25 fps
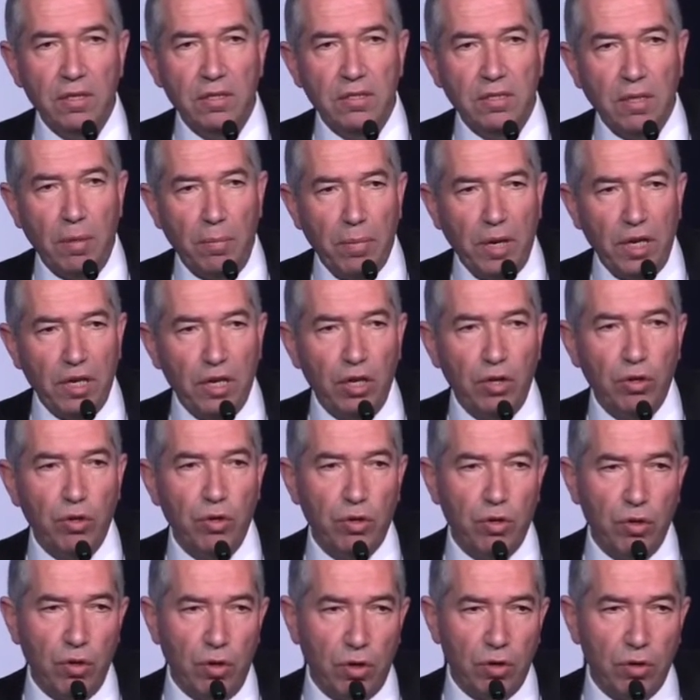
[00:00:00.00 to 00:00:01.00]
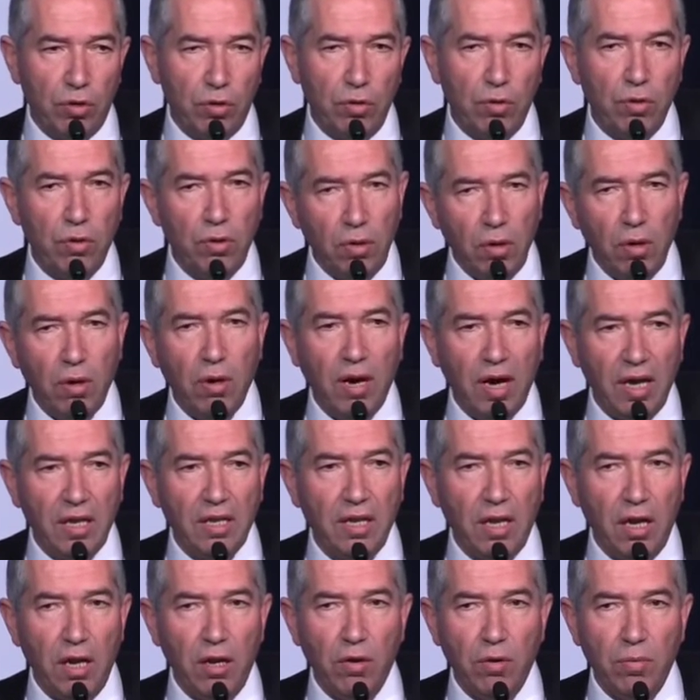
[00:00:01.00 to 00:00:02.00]
somebody to talk to. No, I
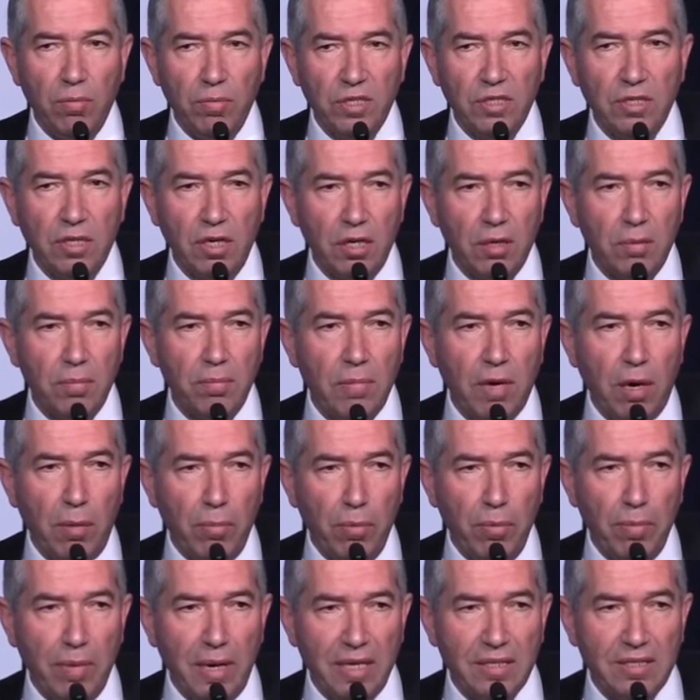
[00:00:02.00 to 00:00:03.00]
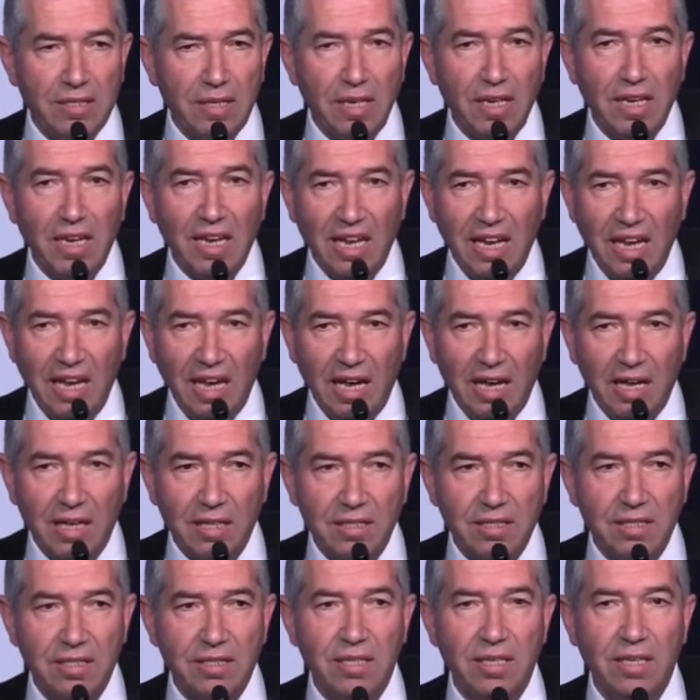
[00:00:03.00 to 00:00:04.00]
tell you, Mr. Abu Mazen, he
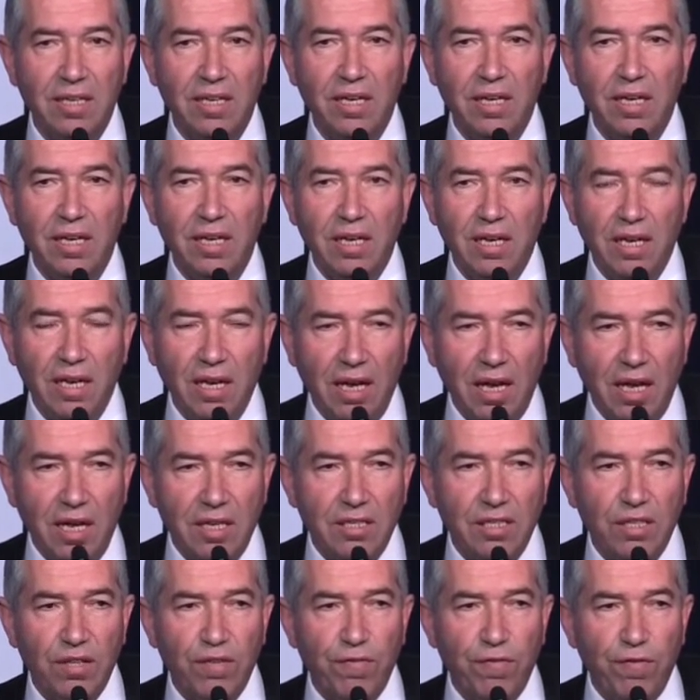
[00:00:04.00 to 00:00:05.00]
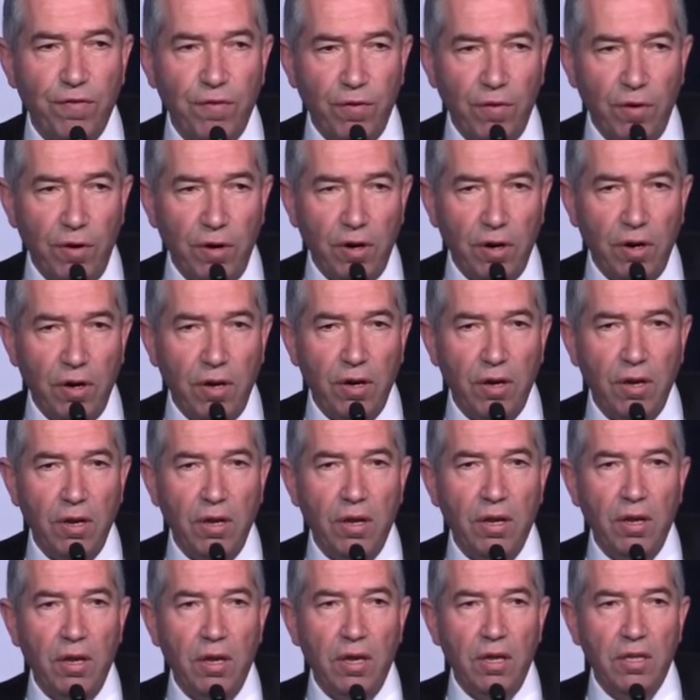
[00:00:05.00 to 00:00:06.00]
has. He has the full
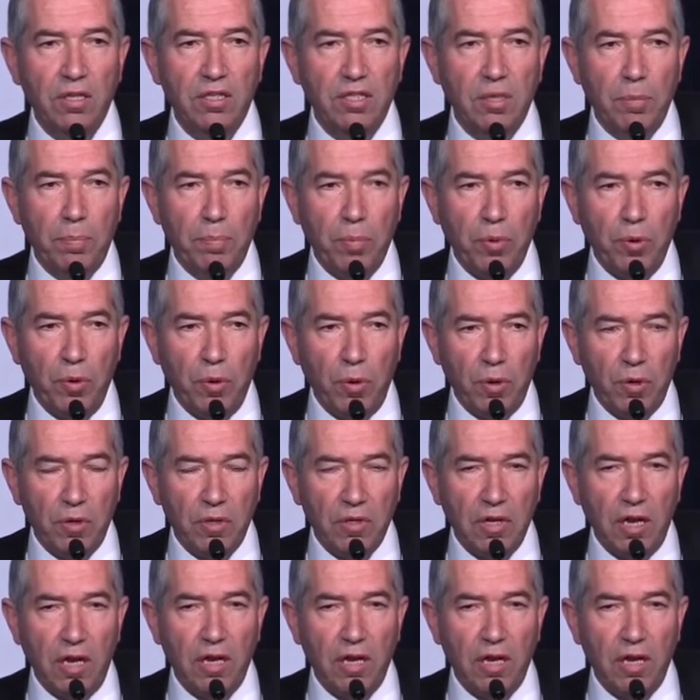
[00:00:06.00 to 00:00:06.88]
support